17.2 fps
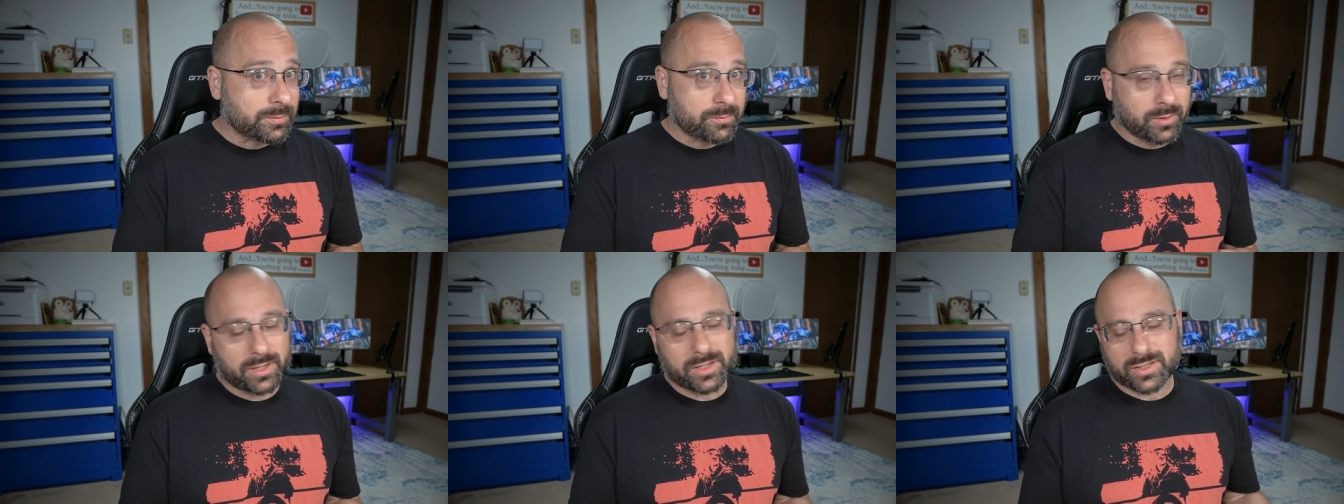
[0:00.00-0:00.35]

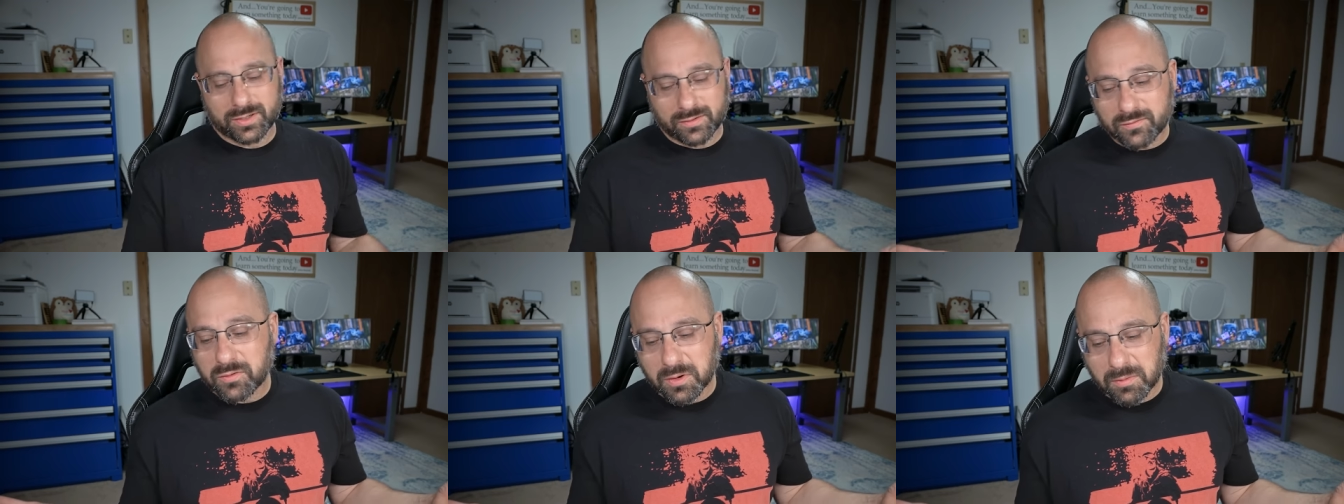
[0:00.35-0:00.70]
whereas
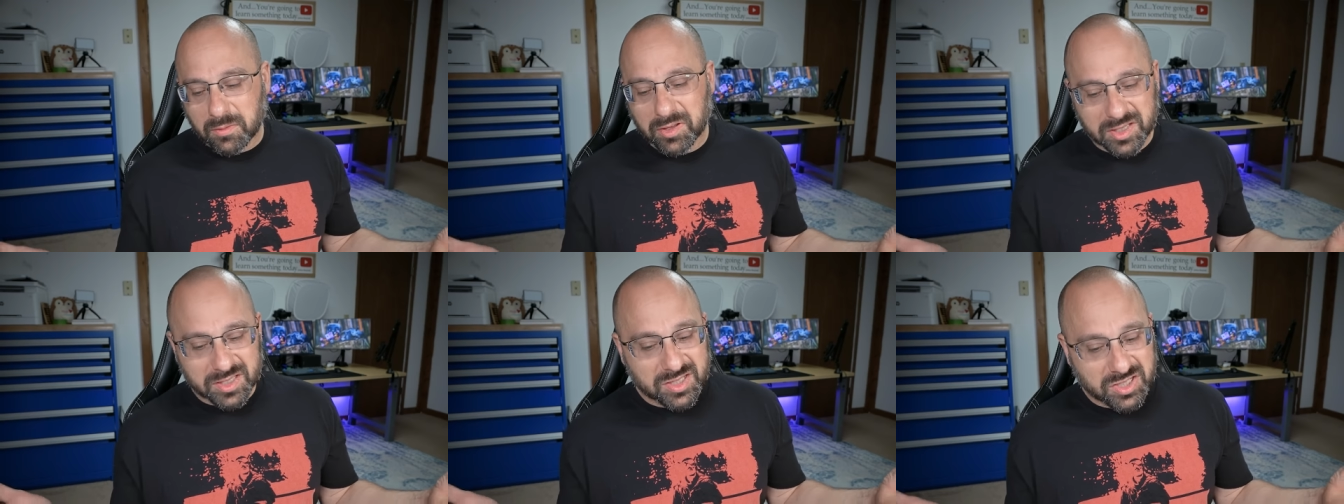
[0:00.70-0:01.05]

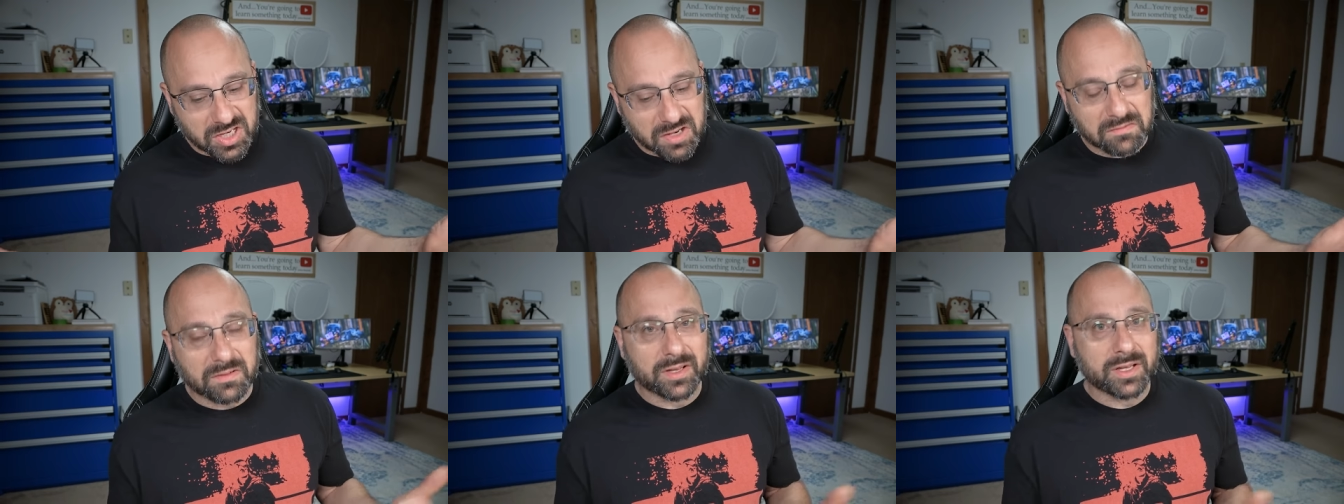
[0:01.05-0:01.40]
conformal is
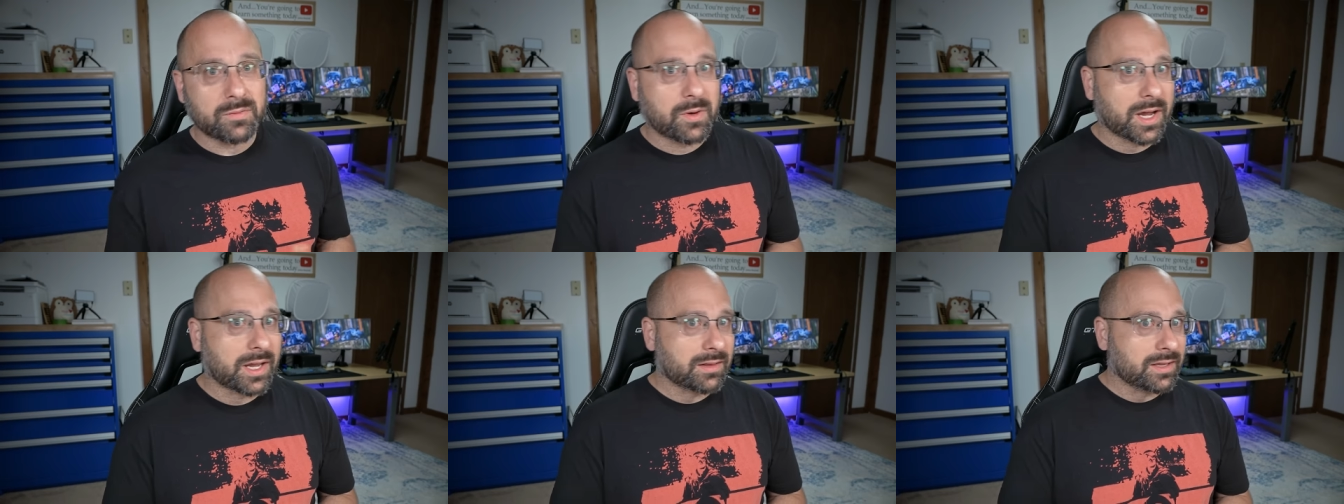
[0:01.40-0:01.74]
generally
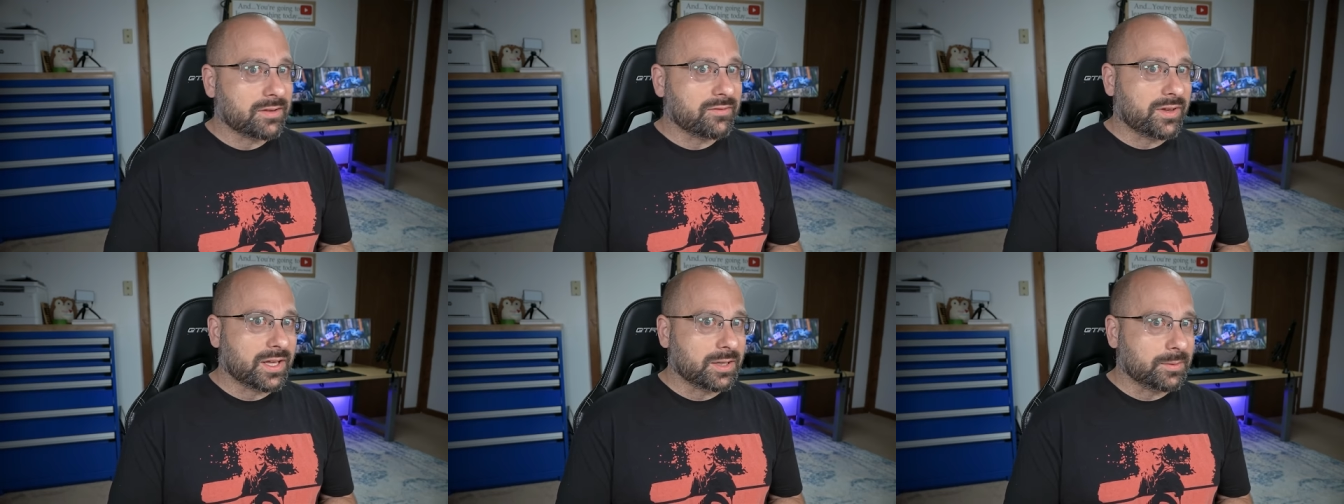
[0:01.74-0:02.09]
widely
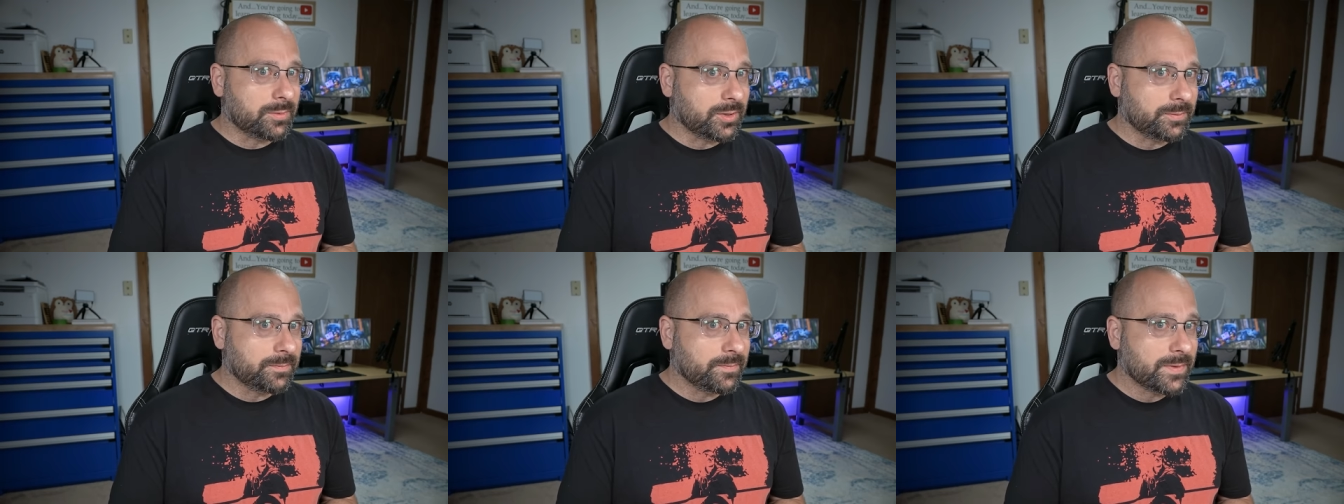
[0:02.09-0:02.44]

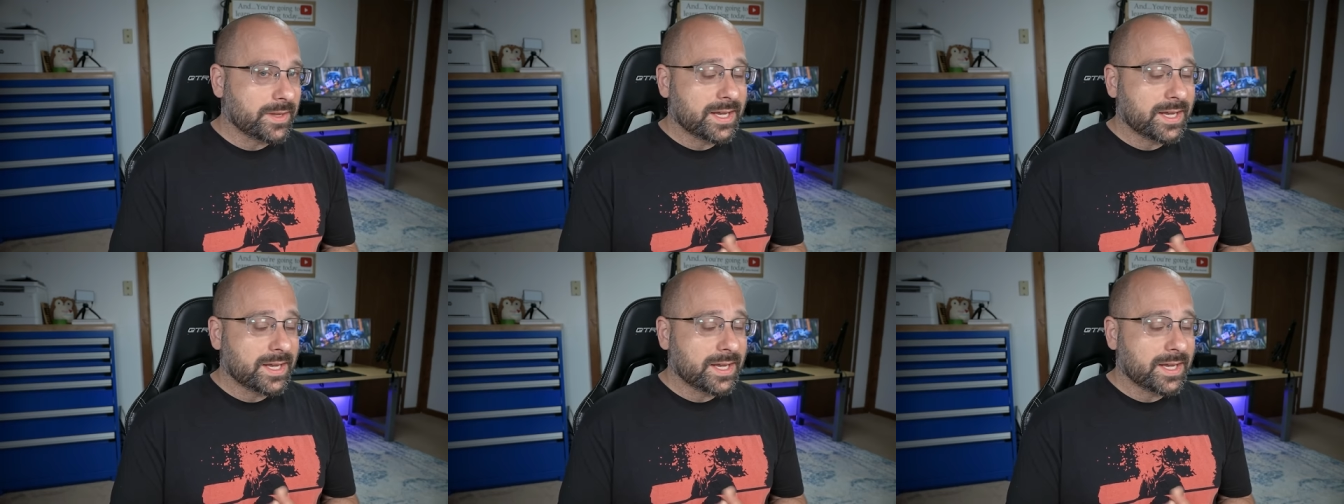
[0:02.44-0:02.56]
available.